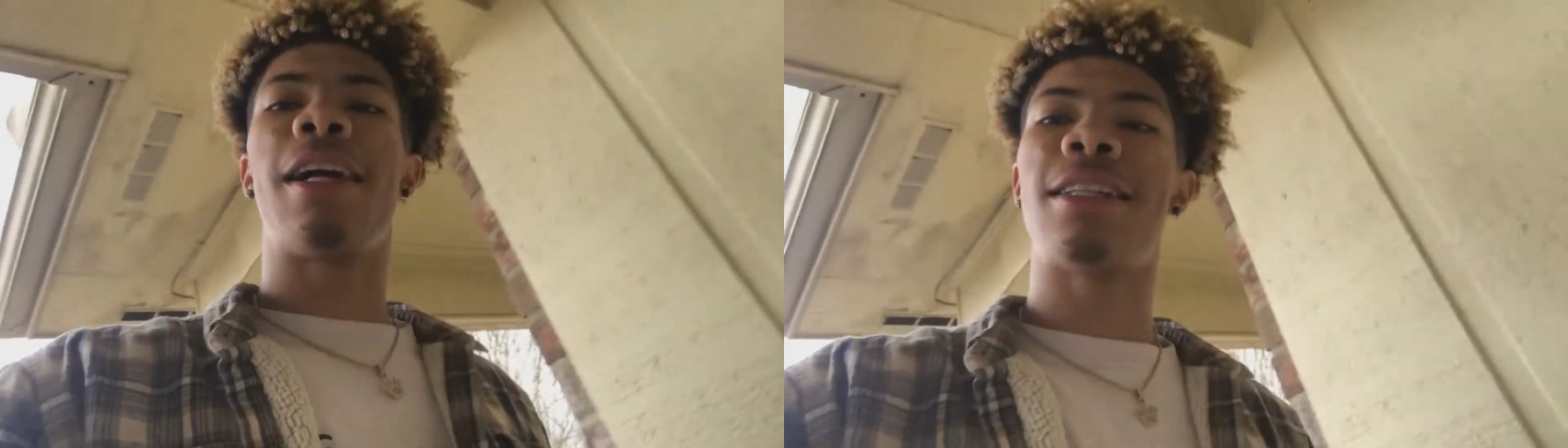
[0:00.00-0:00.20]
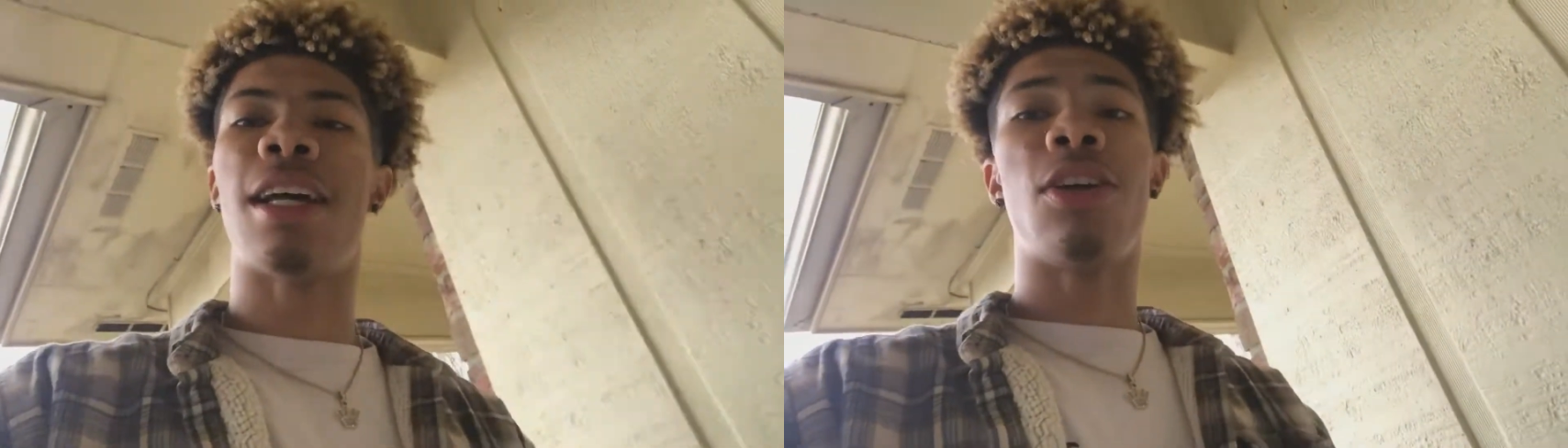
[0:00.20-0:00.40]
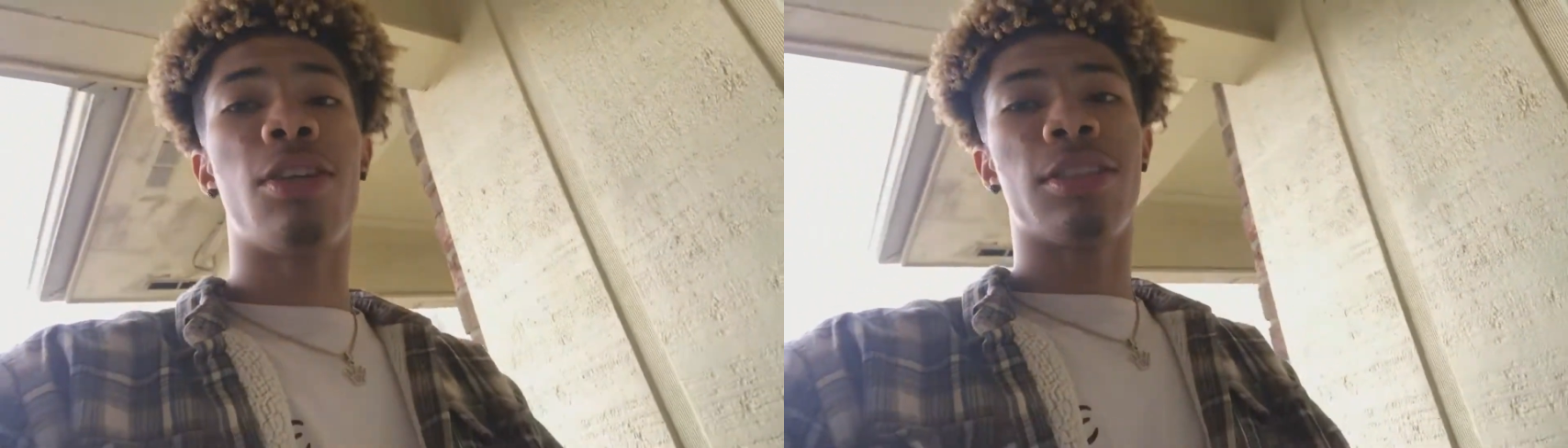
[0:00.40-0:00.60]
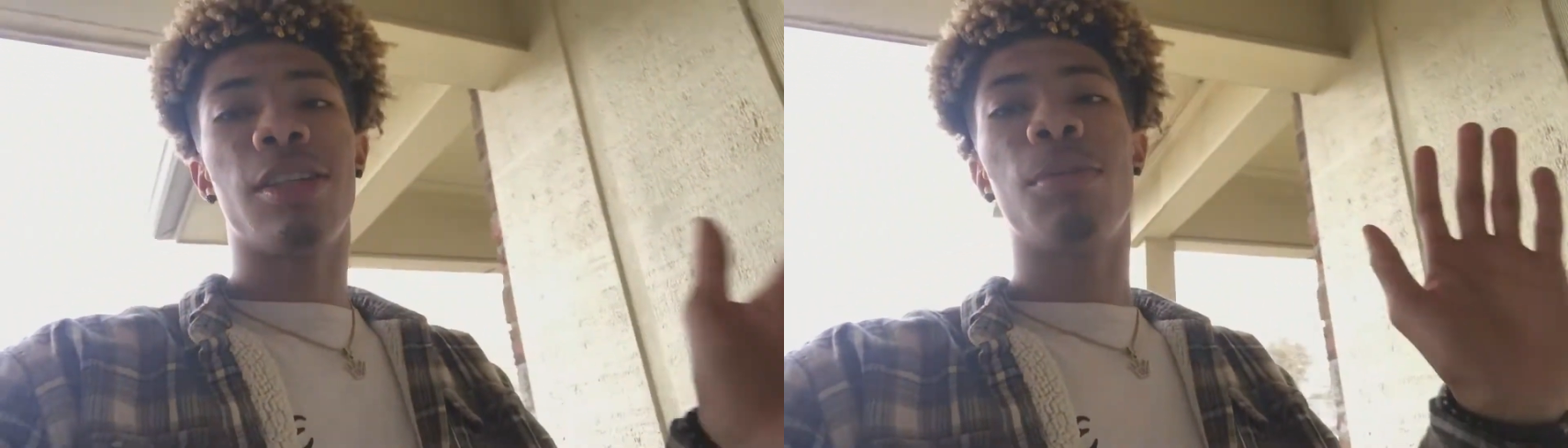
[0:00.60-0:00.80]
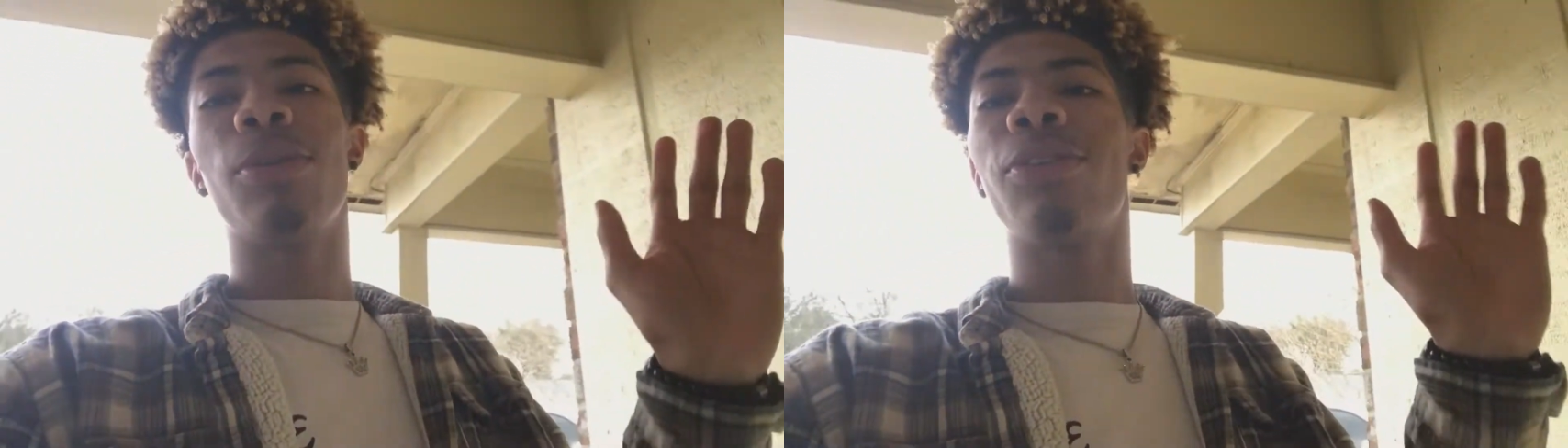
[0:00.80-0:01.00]
Because I know I used to
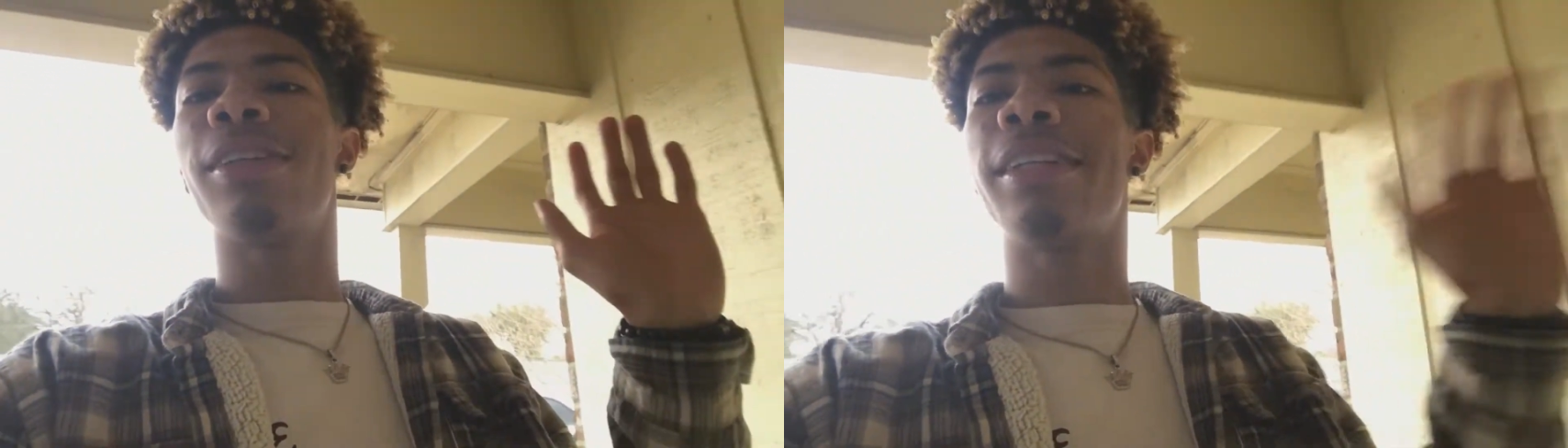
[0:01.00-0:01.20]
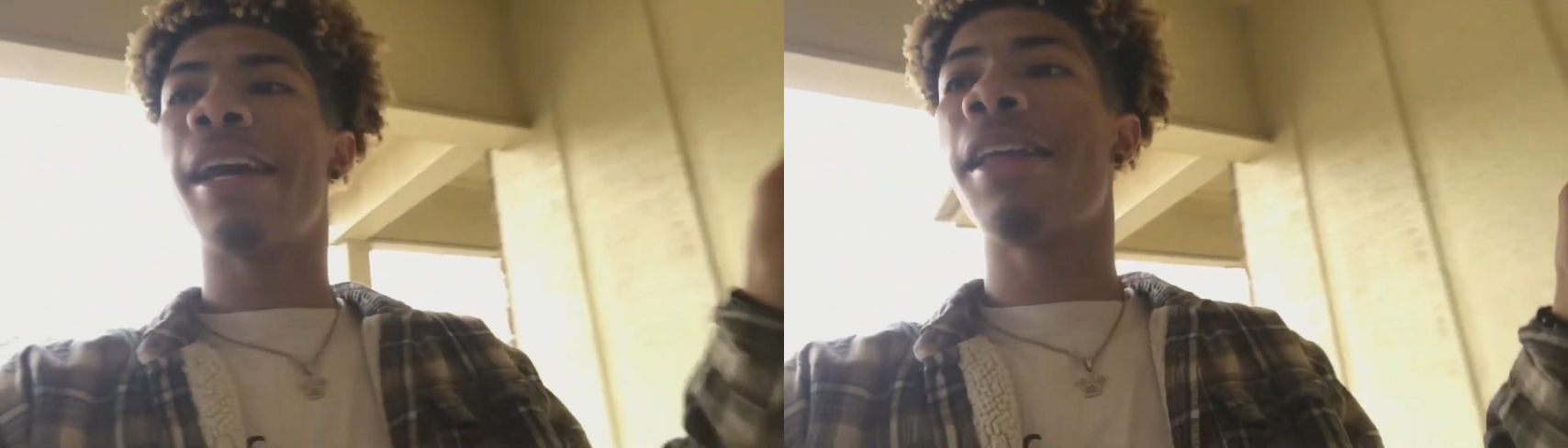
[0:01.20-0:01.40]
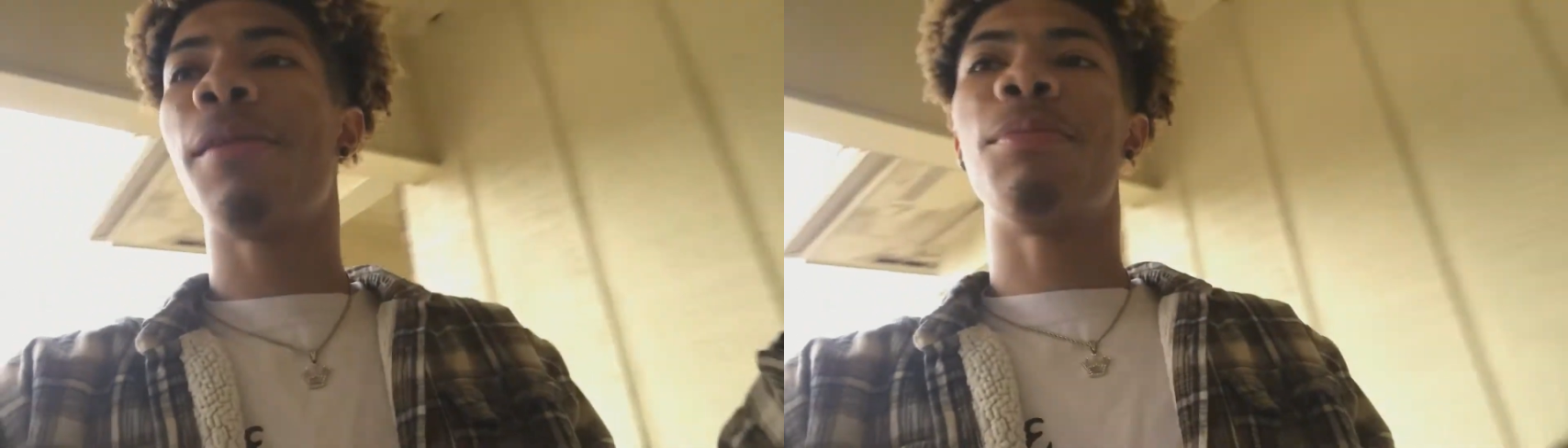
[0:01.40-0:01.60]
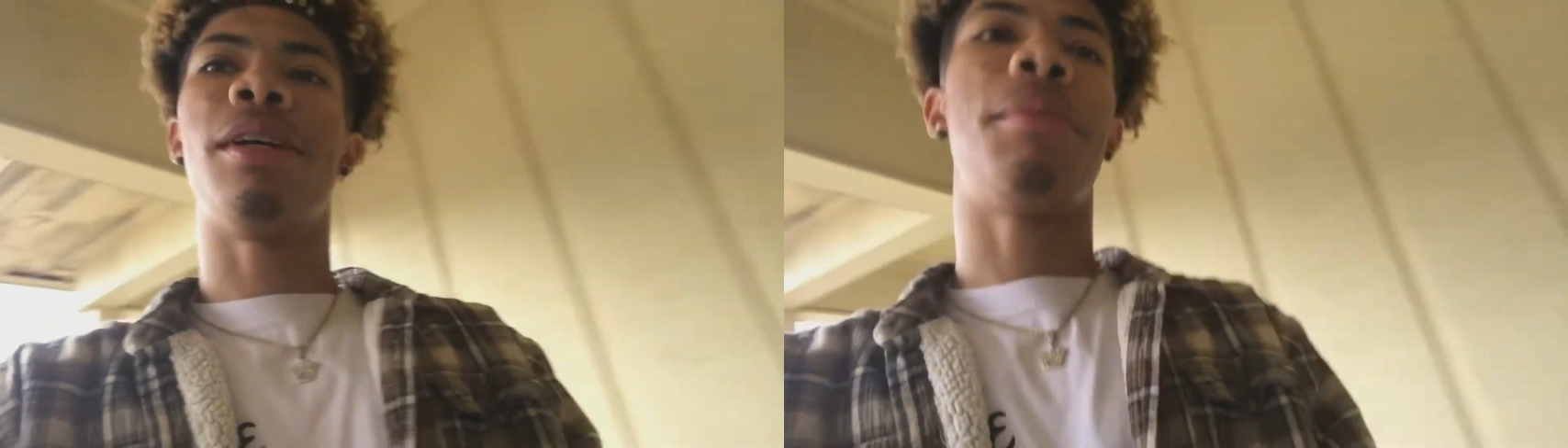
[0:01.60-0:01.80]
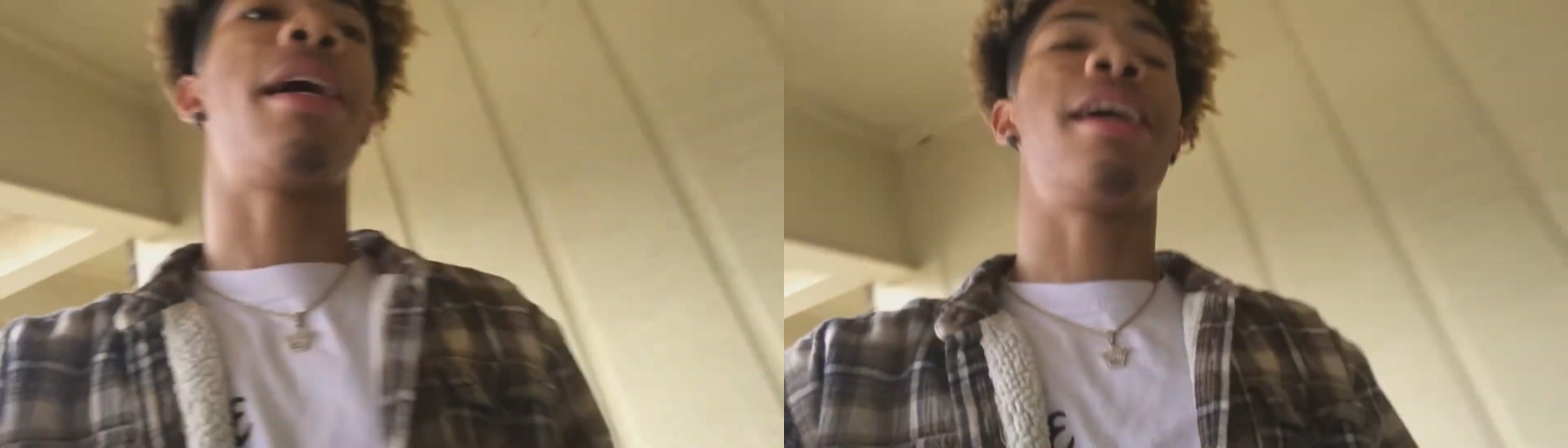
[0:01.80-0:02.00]
upload on a daily,
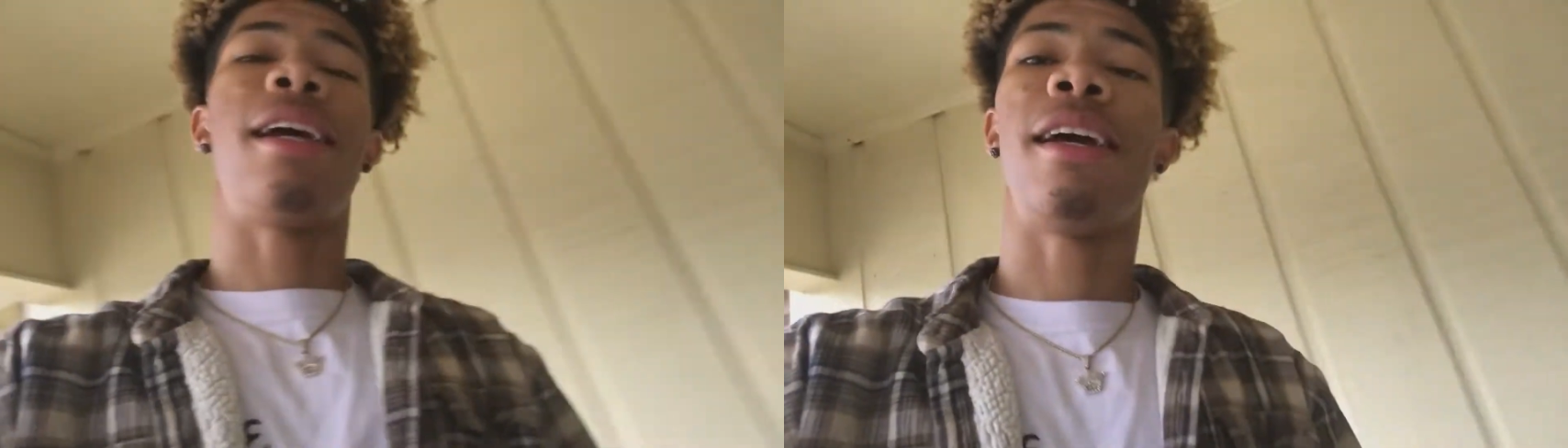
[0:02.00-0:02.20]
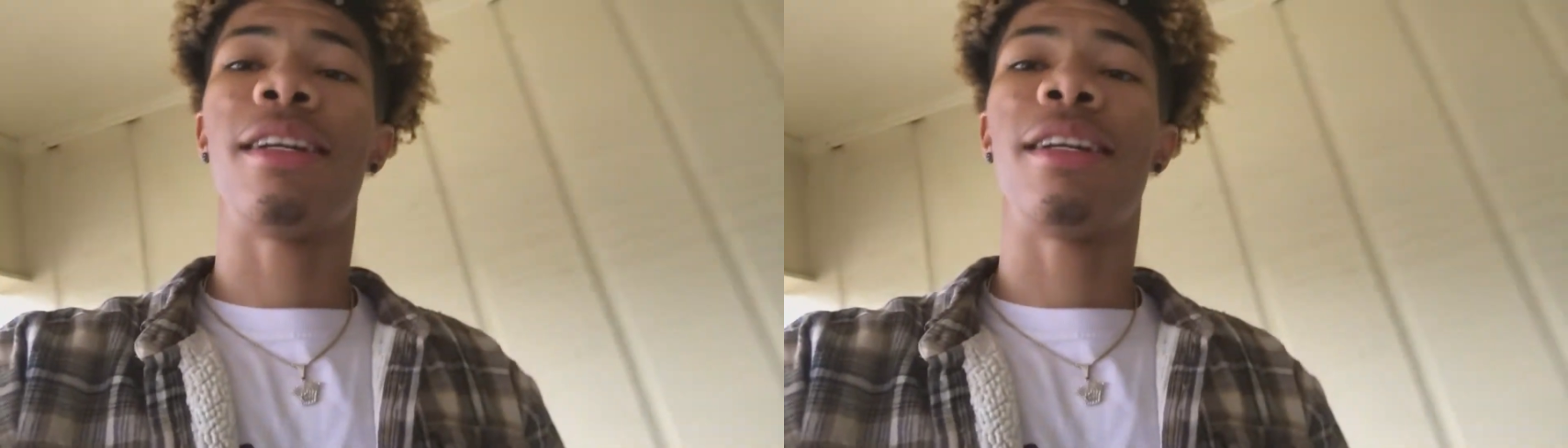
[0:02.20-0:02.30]
but man,